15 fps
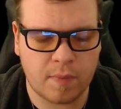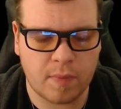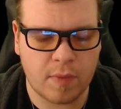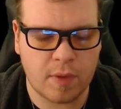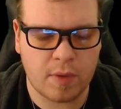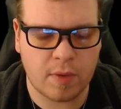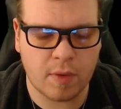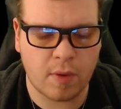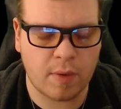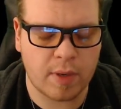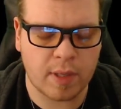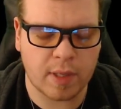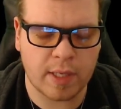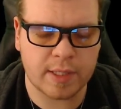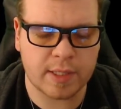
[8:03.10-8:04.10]
you're
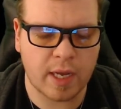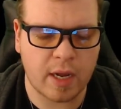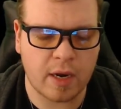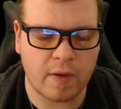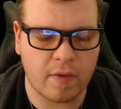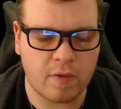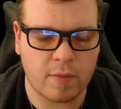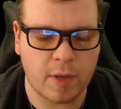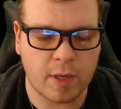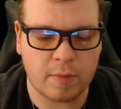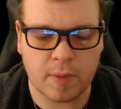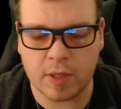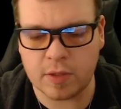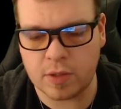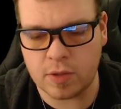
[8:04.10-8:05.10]
already leagues ahead of everybody
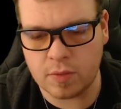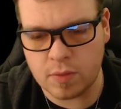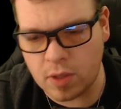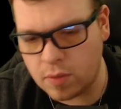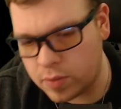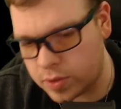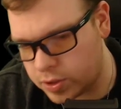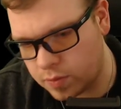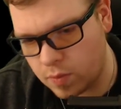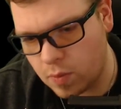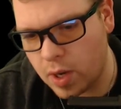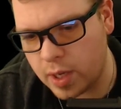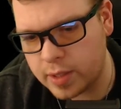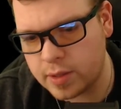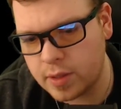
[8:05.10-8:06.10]
because you know what you
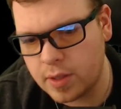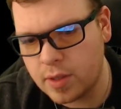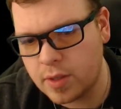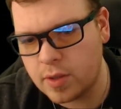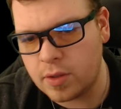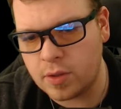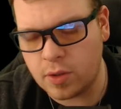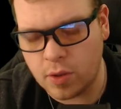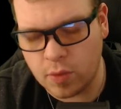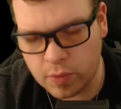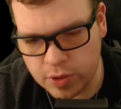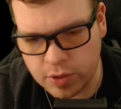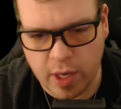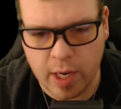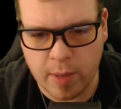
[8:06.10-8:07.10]
want. You know
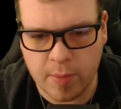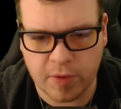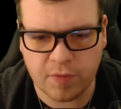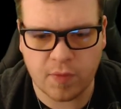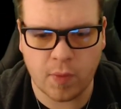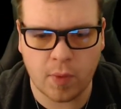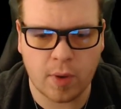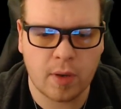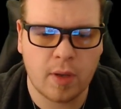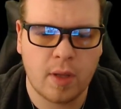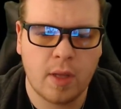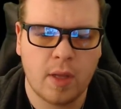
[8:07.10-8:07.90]
what you're aiming for.